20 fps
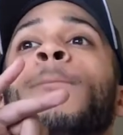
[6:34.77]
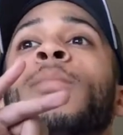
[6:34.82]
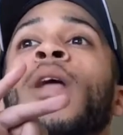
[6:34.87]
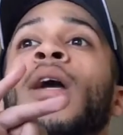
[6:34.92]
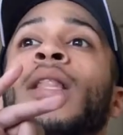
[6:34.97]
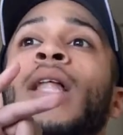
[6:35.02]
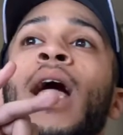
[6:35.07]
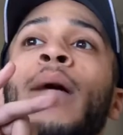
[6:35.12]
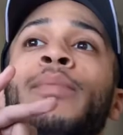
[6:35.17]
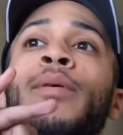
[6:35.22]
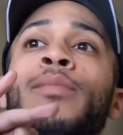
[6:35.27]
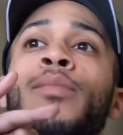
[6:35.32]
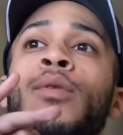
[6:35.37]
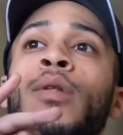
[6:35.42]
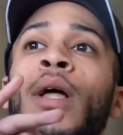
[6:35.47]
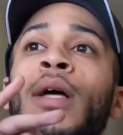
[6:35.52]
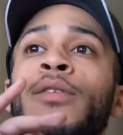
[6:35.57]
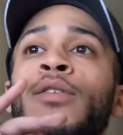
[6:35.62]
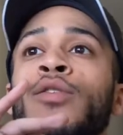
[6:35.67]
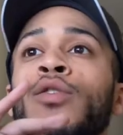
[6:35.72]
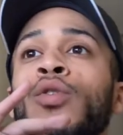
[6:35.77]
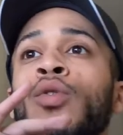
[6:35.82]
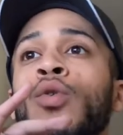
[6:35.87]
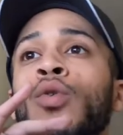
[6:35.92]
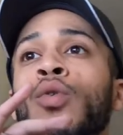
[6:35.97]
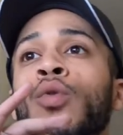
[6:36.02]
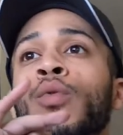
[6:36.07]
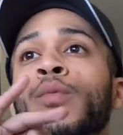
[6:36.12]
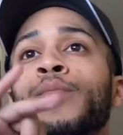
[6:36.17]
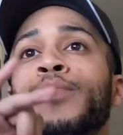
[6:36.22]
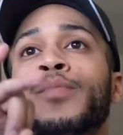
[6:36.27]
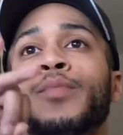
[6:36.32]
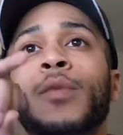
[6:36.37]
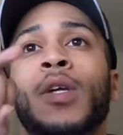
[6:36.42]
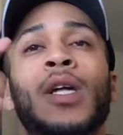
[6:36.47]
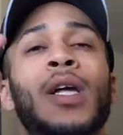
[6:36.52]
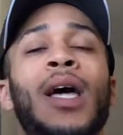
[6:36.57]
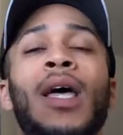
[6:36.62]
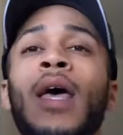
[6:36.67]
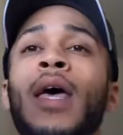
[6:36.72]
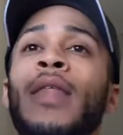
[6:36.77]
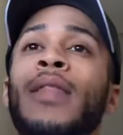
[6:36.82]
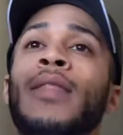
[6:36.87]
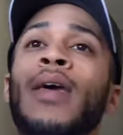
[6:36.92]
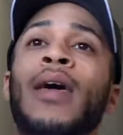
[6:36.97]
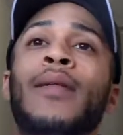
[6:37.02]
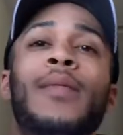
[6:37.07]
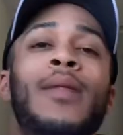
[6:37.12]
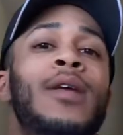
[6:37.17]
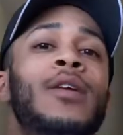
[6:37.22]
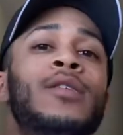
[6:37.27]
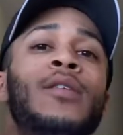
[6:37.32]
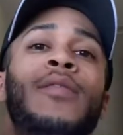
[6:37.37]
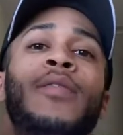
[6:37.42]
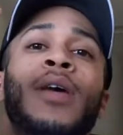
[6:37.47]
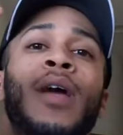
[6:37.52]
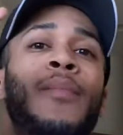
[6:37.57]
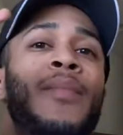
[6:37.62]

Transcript: A lot of people like to do, and here's the thing,